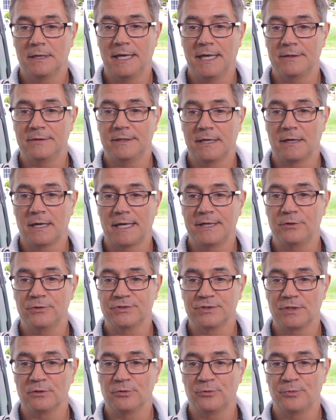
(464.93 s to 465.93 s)
And then I
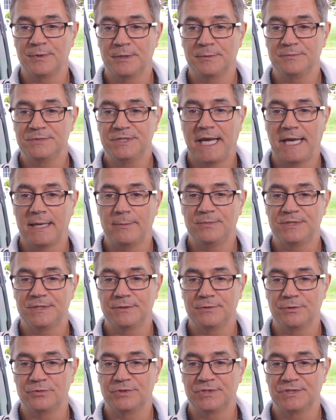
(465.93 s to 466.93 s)
use aluminum tape
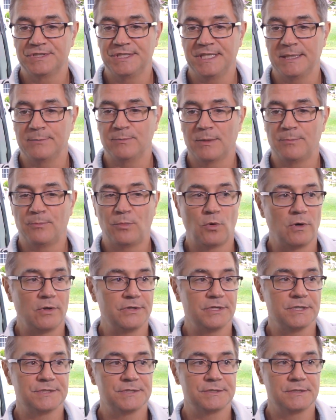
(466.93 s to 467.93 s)
to seam up all
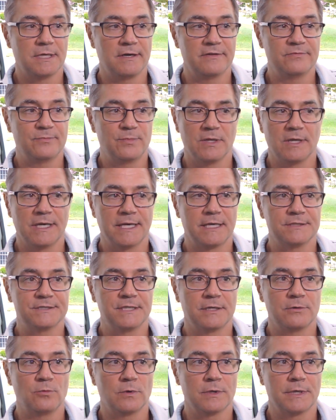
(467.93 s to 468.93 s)
this stuff. But like I
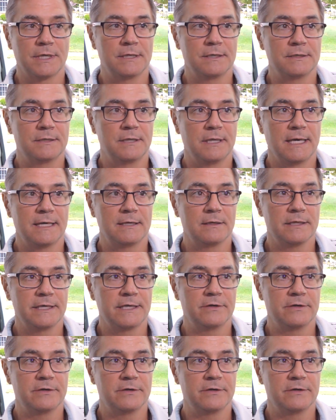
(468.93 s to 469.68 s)
said, we'll get into that in later